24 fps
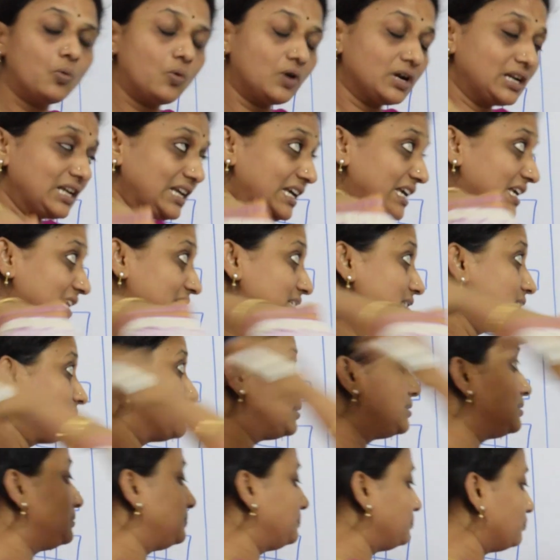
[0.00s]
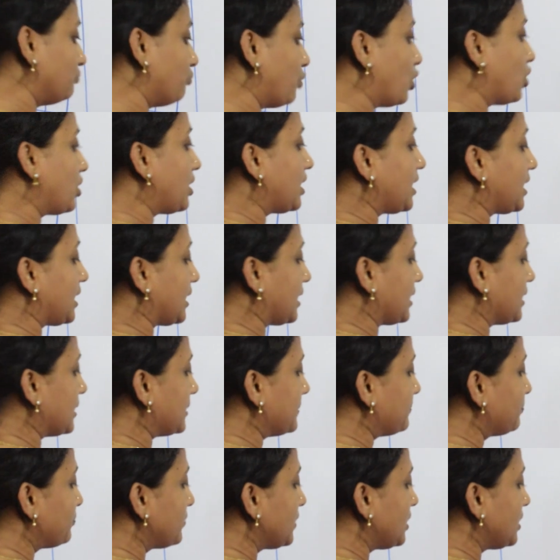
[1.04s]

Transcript: What is the bond angle?